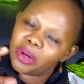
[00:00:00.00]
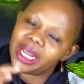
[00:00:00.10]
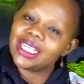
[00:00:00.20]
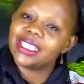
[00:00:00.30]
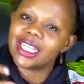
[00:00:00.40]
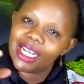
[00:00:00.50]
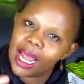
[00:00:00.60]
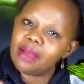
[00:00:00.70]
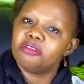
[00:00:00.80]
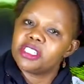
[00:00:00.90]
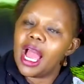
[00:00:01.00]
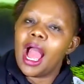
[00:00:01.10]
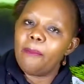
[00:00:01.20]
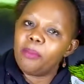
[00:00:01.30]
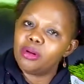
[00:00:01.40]
brings laughter
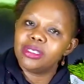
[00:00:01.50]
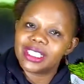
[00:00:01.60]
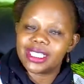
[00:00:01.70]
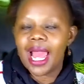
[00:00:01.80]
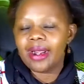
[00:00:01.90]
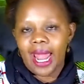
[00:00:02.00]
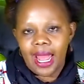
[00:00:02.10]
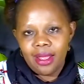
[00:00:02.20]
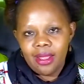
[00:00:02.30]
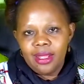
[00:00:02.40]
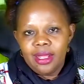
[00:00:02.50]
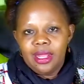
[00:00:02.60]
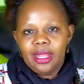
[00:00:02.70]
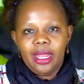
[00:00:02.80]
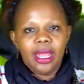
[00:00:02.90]
upon Sarah.
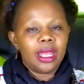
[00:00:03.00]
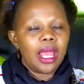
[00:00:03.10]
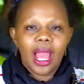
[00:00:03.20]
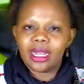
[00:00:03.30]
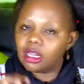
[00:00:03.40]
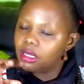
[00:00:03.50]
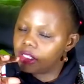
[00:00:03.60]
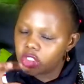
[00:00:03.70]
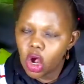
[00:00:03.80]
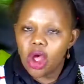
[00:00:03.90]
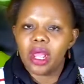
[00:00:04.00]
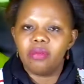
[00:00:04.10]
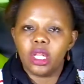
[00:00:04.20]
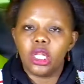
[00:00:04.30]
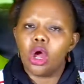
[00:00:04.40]
Eh? And the joy
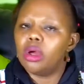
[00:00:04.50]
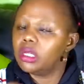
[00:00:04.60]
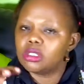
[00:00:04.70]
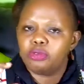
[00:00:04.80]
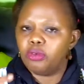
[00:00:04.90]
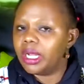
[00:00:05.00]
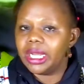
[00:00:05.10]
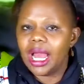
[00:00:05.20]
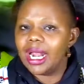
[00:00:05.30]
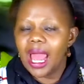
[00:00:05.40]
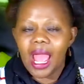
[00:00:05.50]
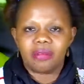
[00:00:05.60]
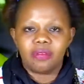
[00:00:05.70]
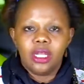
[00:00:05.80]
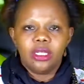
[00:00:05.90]
of the Lord is full in her
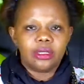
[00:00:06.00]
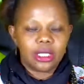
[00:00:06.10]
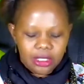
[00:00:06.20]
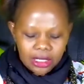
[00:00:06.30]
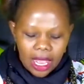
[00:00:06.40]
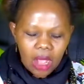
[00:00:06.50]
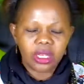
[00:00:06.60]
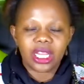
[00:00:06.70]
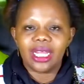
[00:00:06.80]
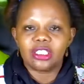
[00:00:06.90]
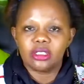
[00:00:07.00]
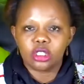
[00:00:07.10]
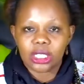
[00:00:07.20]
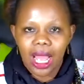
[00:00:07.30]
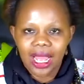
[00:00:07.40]
life. Down there
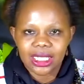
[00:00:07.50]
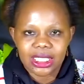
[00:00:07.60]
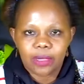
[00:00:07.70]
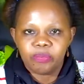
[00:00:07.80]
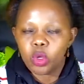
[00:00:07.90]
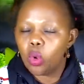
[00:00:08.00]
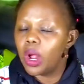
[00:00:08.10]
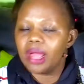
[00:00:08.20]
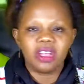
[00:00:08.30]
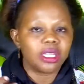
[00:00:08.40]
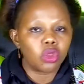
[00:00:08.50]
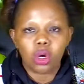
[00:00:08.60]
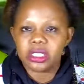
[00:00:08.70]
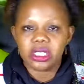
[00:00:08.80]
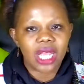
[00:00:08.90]
she's asked, whoever
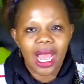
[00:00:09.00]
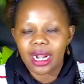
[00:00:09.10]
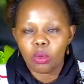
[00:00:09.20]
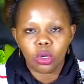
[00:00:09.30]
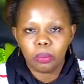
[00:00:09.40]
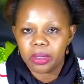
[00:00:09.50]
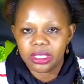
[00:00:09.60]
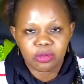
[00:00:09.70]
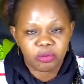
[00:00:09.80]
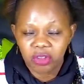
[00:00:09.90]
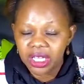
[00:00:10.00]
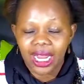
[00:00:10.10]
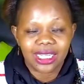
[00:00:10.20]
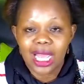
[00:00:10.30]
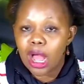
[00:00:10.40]
thought Sarah would breastfeed
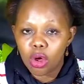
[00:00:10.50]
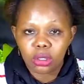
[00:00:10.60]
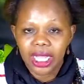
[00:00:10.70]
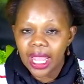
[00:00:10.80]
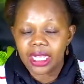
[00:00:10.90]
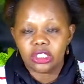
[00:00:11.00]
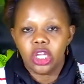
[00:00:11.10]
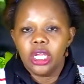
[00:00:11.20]
at her old age?